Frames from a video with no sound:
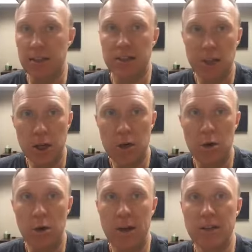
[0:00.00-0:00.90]

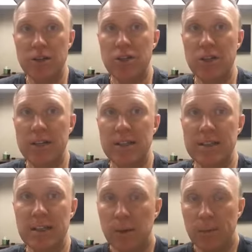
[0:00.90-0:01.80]
slow, it's
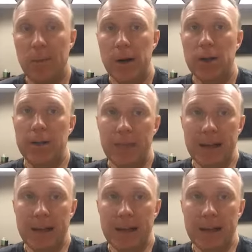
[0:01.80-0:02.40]
just a normal market,